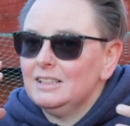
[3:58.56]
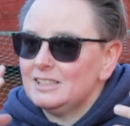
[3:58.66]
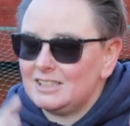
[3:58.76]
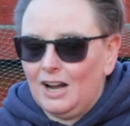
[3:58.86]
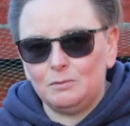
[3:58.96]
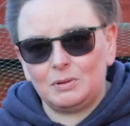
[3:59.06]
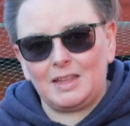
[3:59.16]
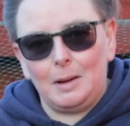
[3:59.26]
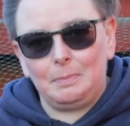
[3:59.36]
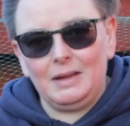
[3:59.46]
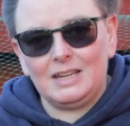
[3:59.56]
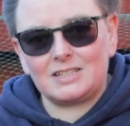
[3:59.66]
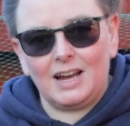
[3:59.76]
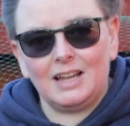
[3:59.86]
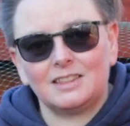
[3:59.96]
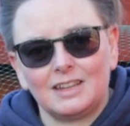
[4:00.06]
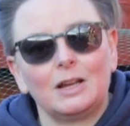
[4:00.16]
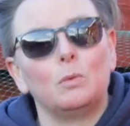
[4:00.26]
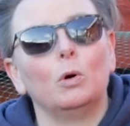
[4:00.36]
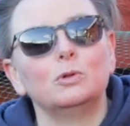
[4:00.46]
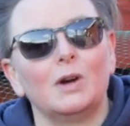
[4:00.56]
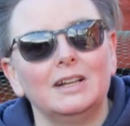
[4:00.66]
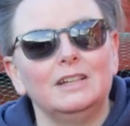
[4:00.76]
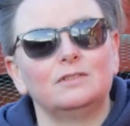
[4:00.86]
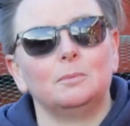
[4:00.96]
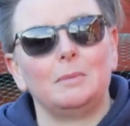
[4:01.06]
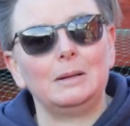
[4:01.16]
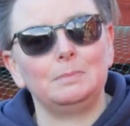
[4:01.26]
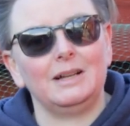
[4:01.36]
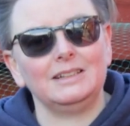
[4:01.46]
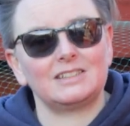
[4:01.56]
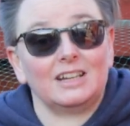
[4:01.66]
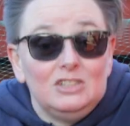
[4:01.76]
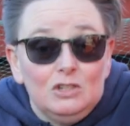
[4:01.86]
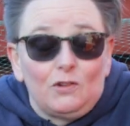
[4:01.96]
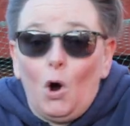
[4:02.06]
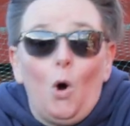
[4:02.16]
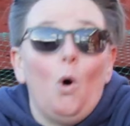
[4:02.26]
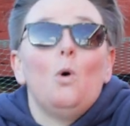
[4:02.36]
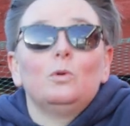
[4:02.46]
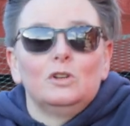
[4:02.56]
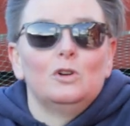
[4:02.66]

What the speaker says: start with that base and think, what do I need for my plants? And you've got all the